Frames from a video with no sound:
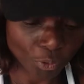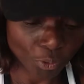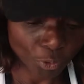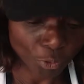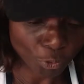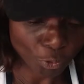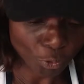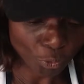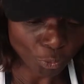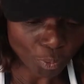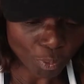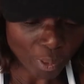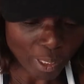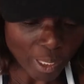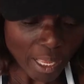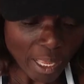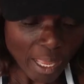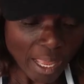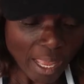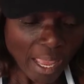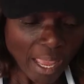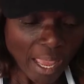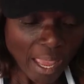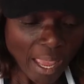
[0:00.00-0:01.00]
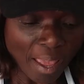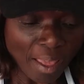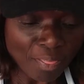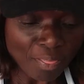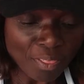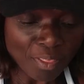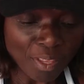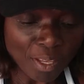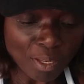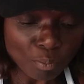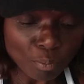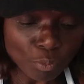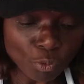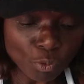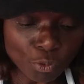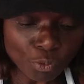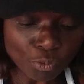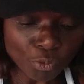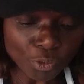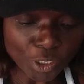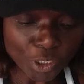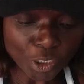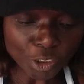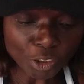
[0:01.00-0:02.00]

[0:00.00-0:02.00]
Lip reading: you know. And then moving